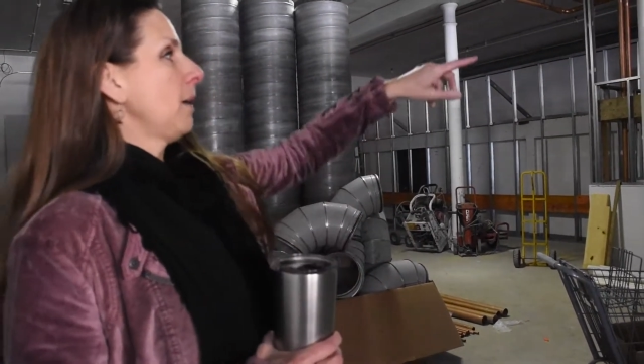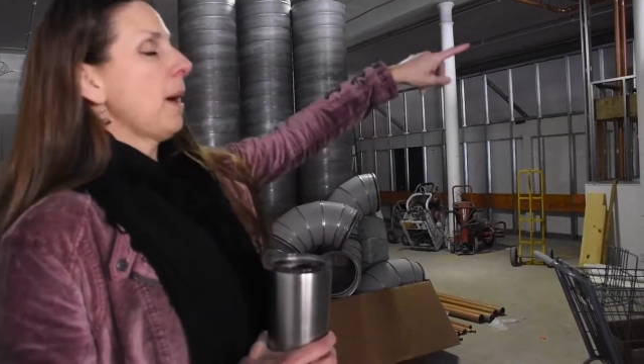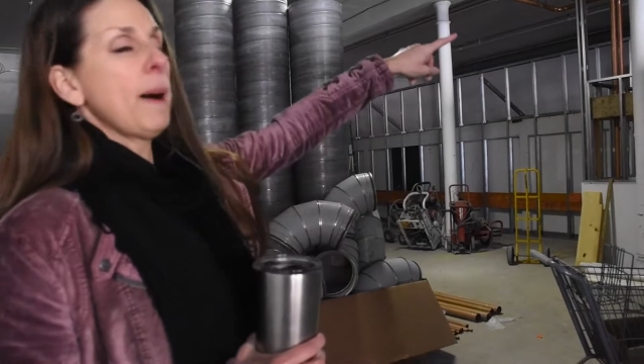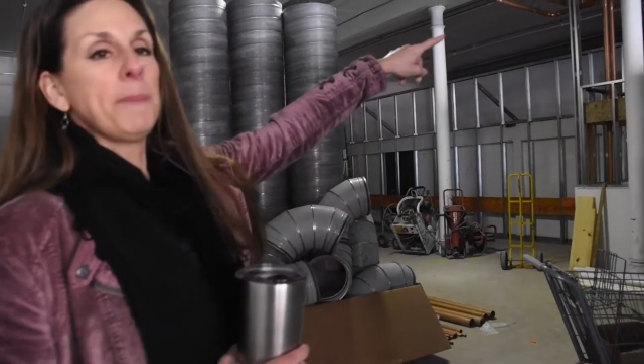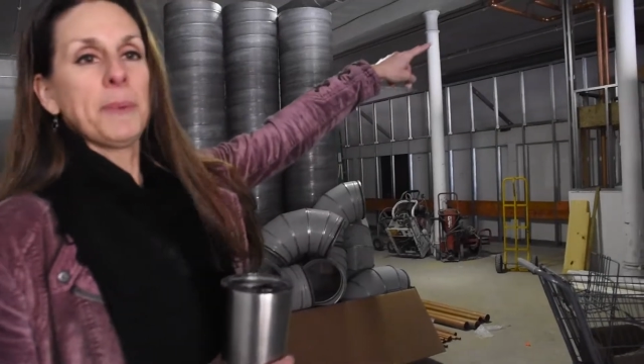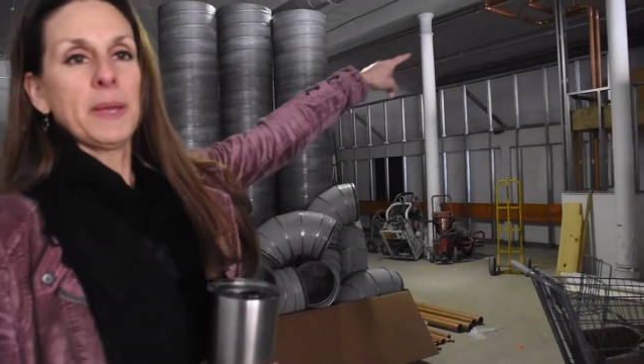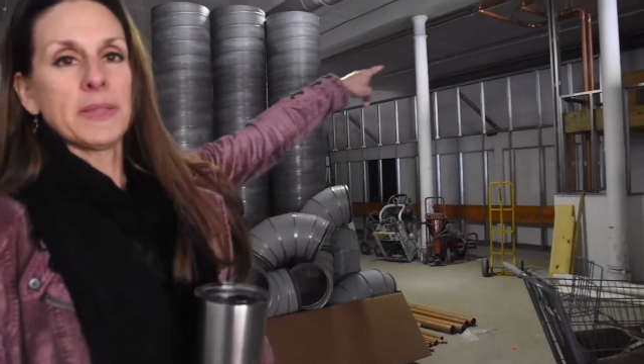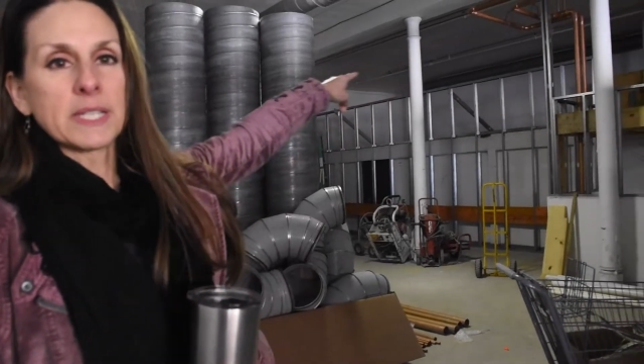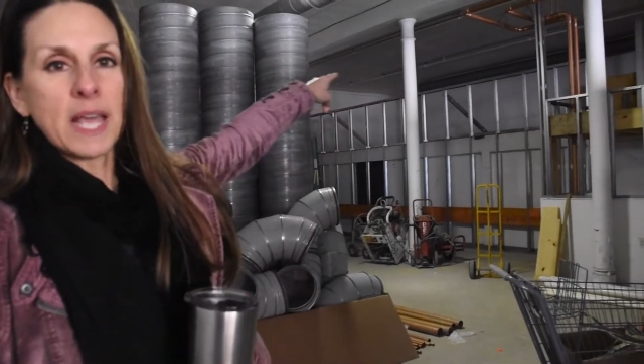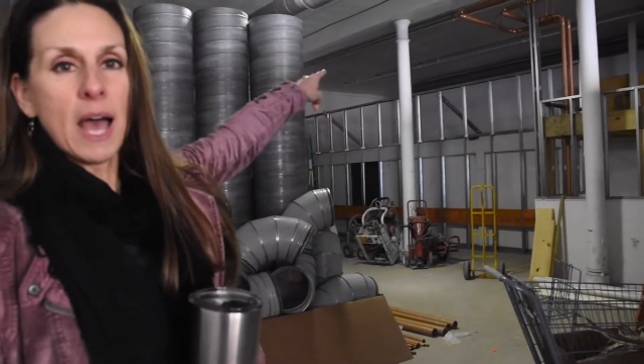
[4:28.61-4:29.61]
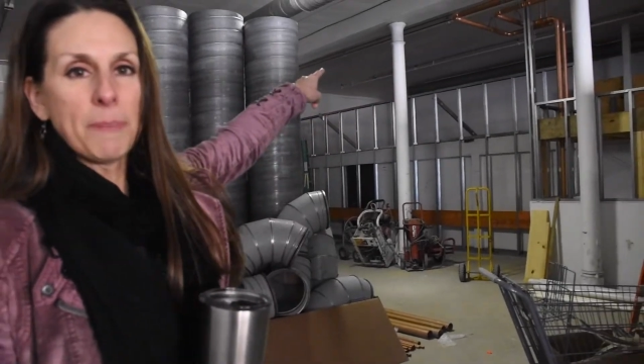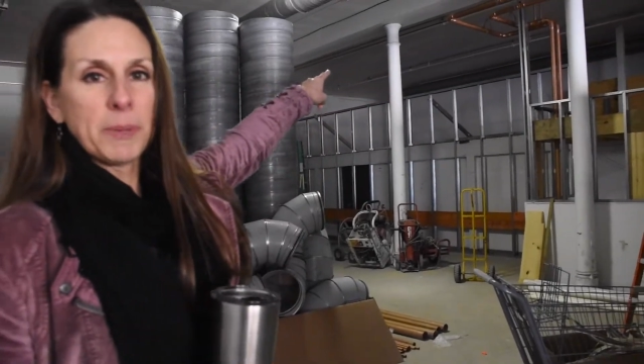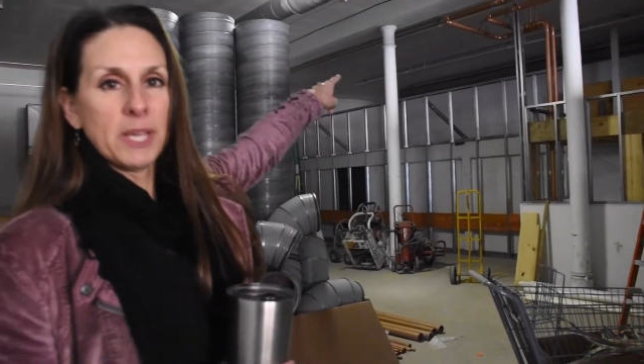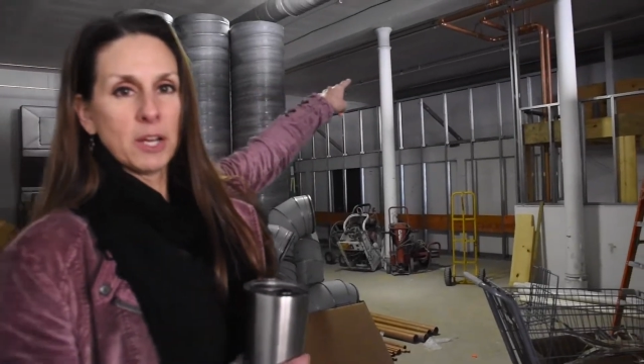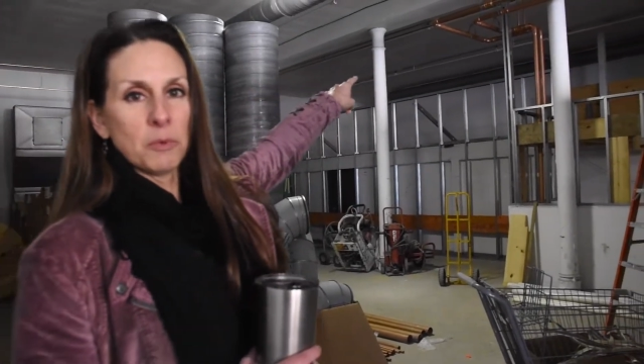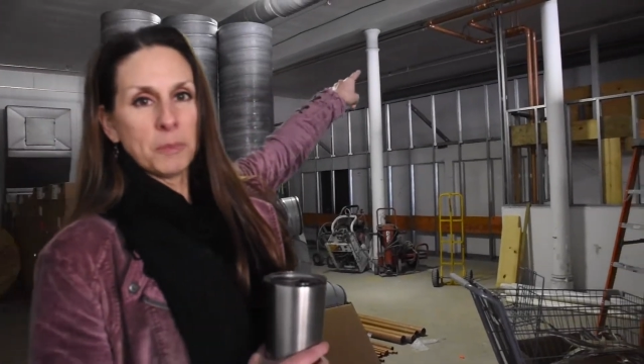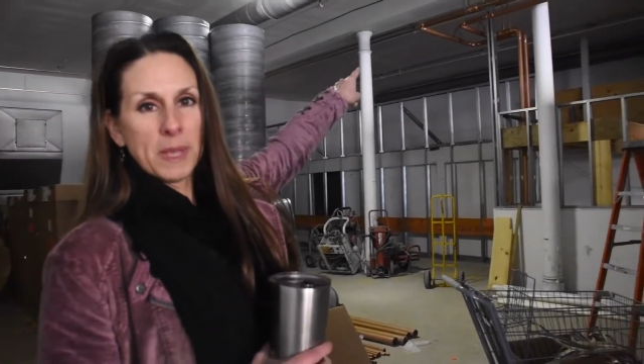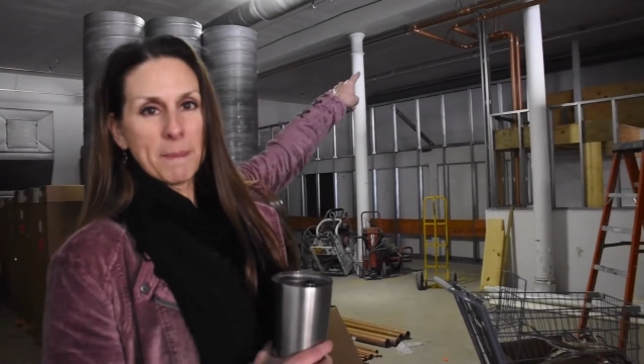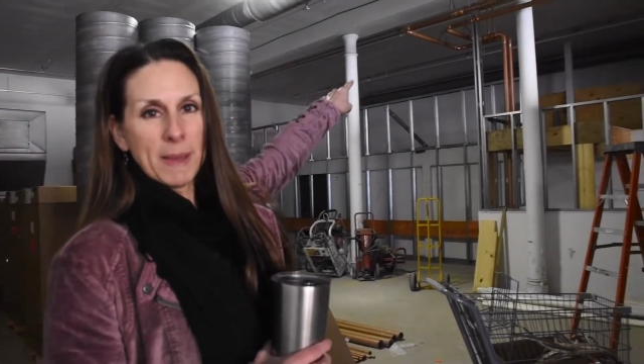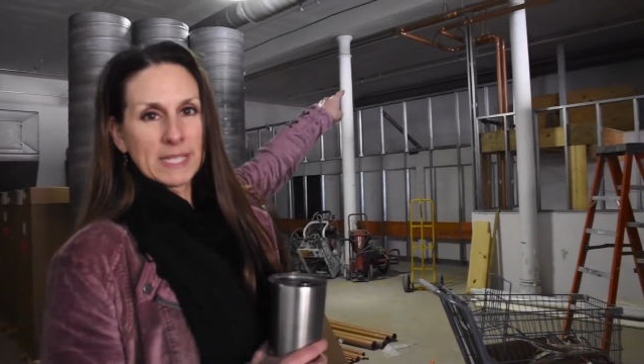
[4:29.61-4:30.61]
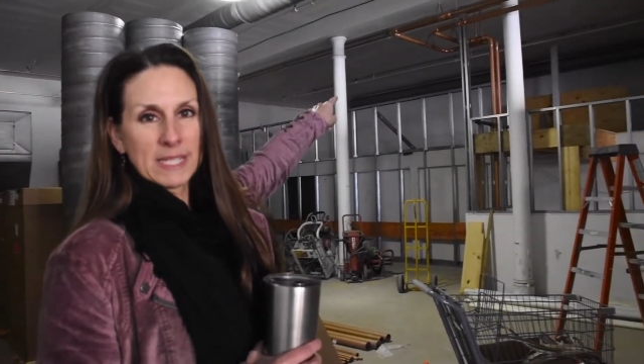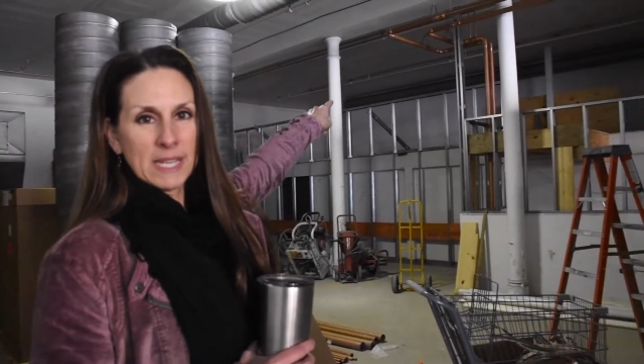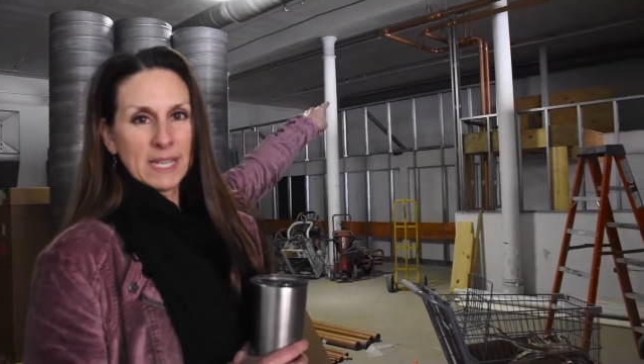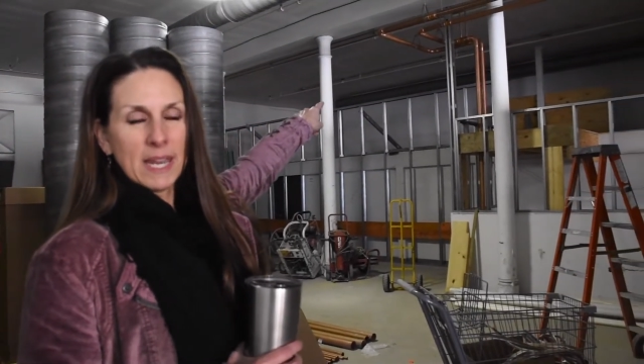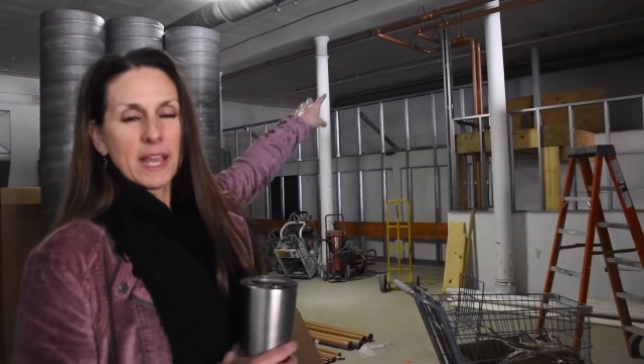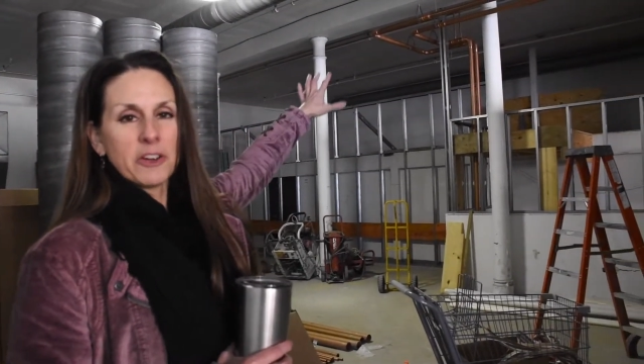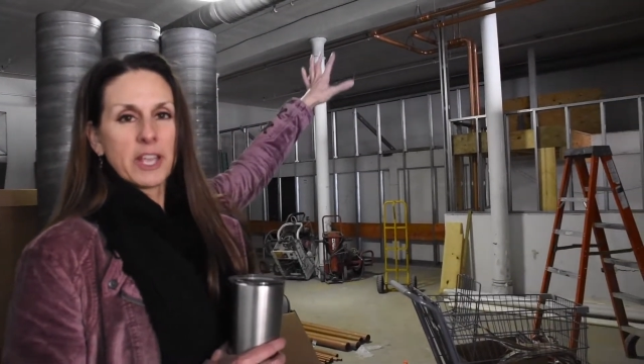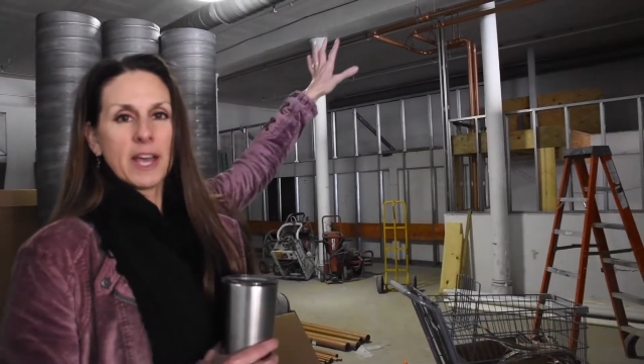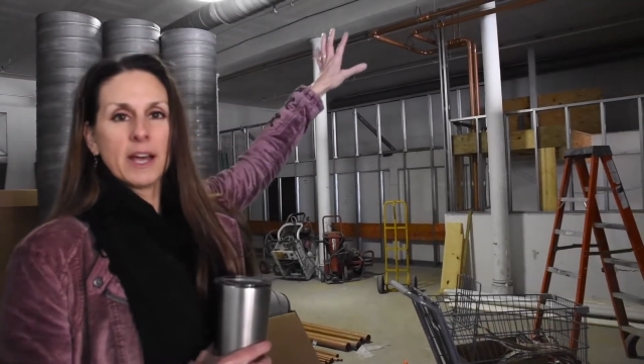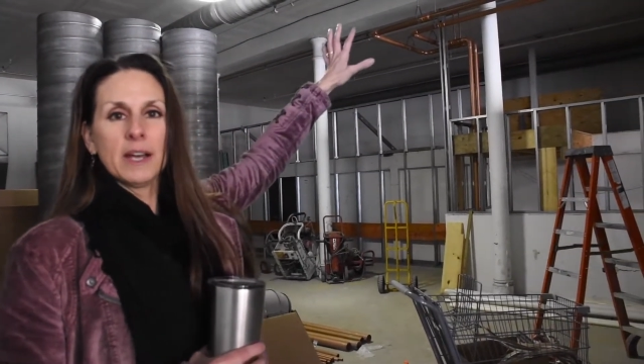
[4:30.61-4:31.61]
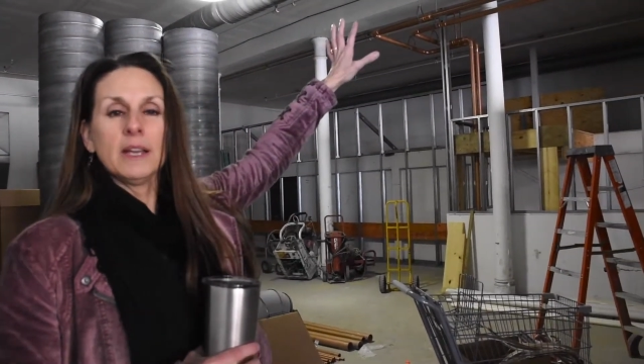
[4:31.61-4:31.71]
Up in the top here will be a mezzanine area